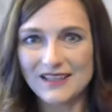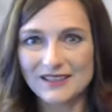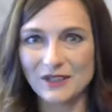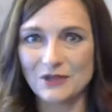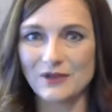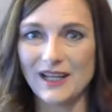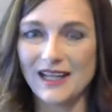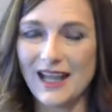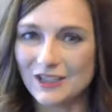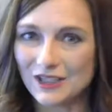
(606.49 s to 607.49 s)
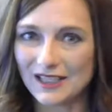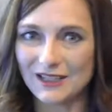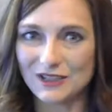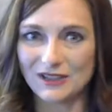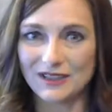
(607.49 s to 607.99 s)
So great,
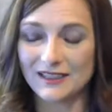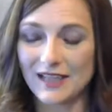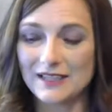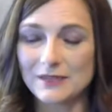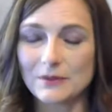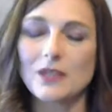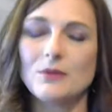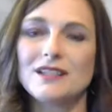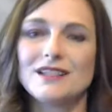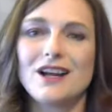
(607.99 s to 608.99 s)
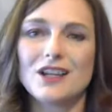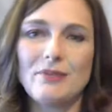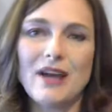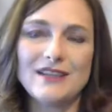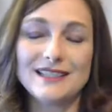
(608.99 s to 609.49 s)
educational. And the last one I want to talk
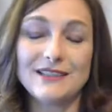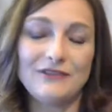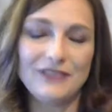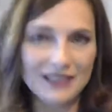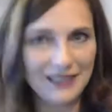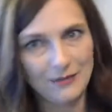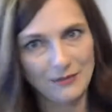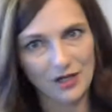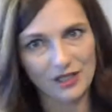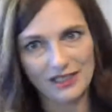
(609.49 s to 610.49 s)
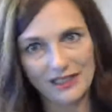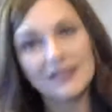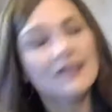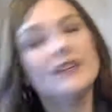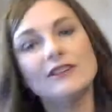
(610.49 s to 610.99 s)
about is affiliate
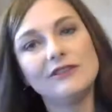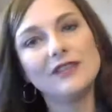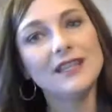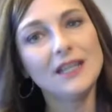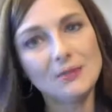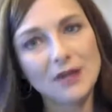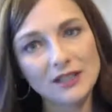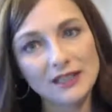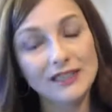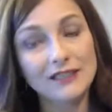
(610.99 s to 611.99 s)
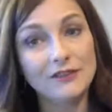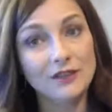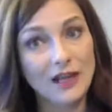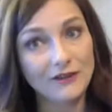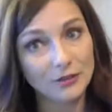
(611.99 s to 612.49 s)
marketing. Affiliate marketing, if
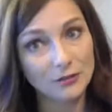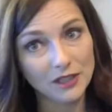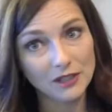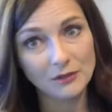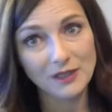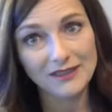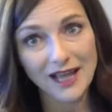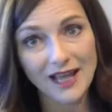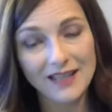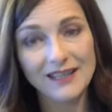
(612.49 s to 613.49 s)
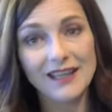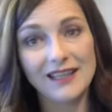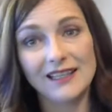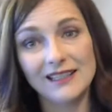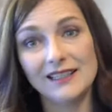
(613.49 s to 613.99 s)
you're not familiar with that,
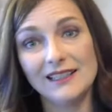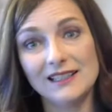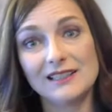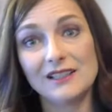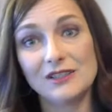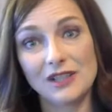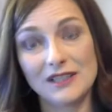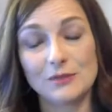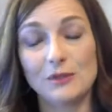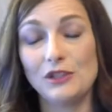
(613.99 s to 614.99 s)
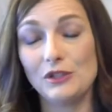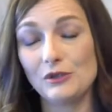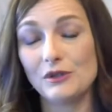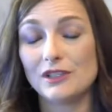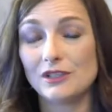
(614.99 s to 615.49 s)
it is just when
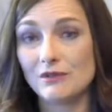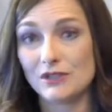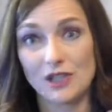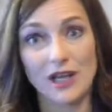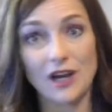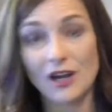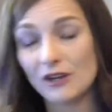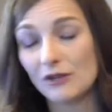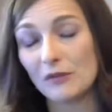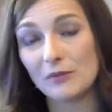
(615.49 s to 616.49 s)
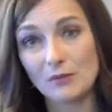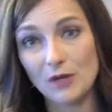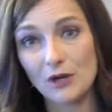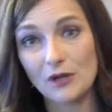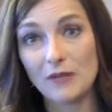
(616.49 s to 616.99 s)
you share or
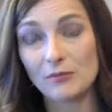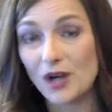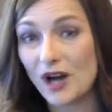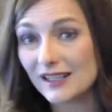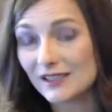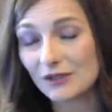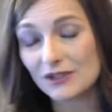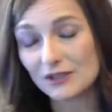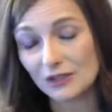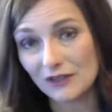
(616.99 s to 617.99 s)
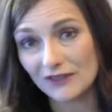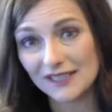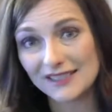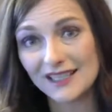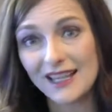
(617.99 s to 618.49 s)
promote a product or
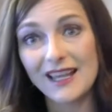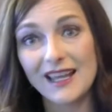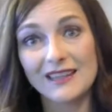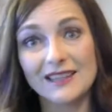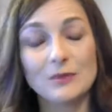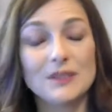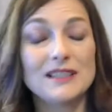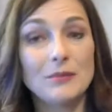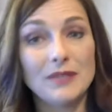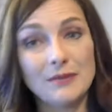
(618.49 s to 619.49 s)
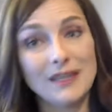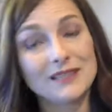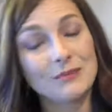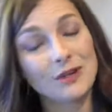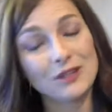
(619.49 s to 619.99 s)
service, and then when somebody
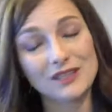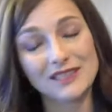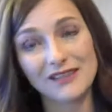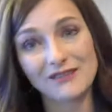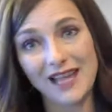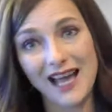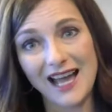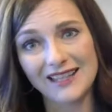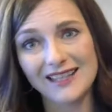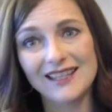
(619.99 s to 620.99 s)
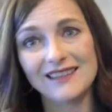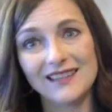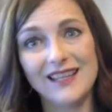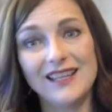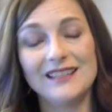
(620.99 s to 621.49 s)
makes a purchase of that,
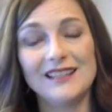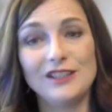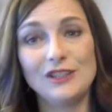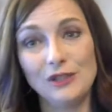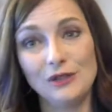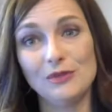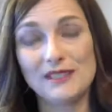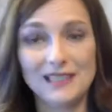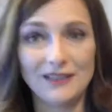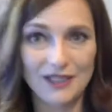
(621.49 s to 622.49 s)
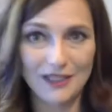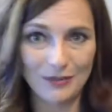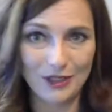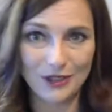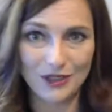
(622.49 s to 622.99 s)
then you receive a
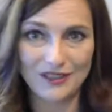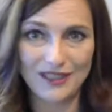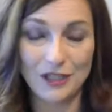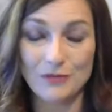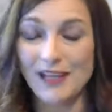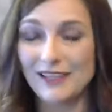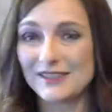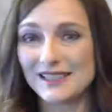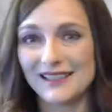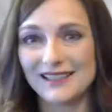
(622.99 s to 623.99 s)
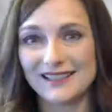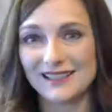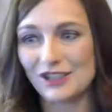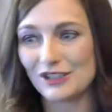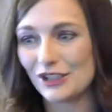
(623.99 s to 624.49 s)
commission. Now, you might have seen
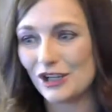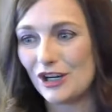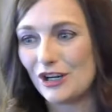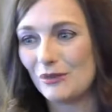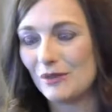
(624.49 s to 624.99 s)
this years ago.